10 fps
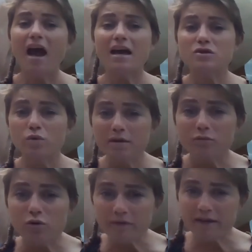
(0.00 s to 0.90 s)
As we
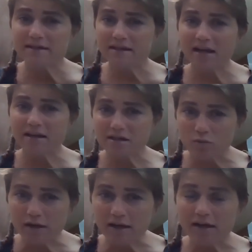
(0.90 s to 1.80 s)
move into next
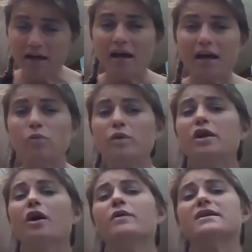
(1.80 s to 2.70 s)
week and we
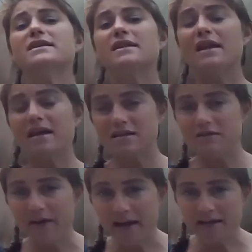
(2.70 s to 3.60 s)
go into the next
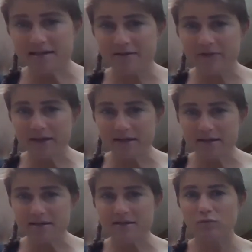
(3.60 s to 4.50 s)
phase of
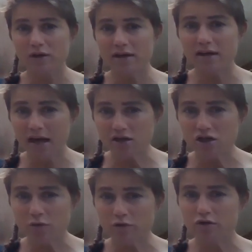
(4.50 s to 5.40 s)
this
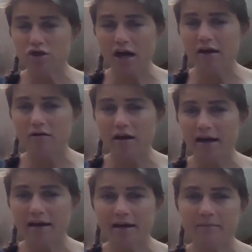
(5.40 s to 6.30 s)
reconnection with your child
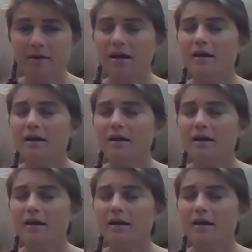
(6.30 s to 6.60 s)
I am,